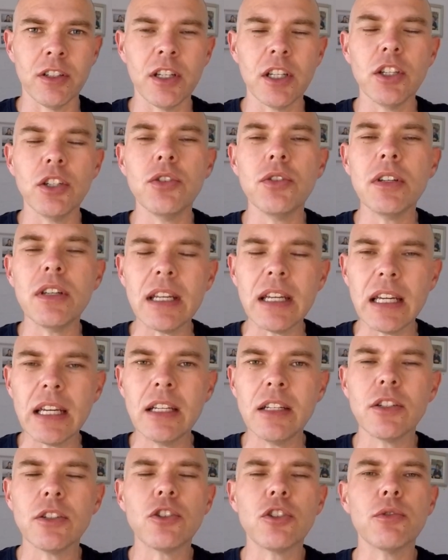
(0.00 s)
you
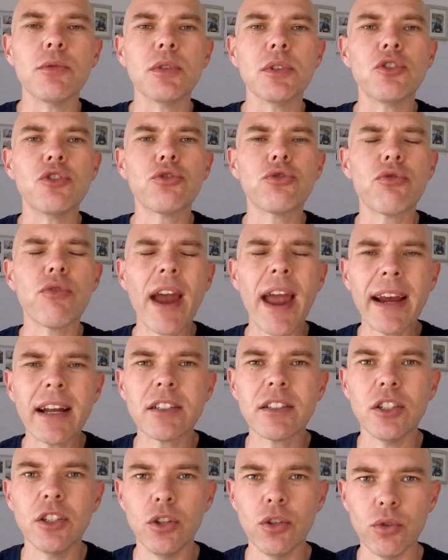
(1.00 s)
need to
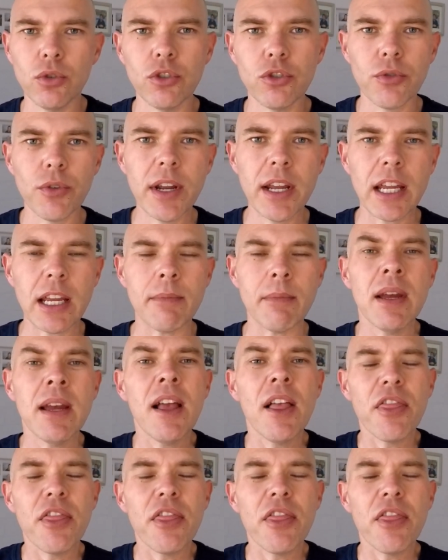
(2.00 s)
attract your dream.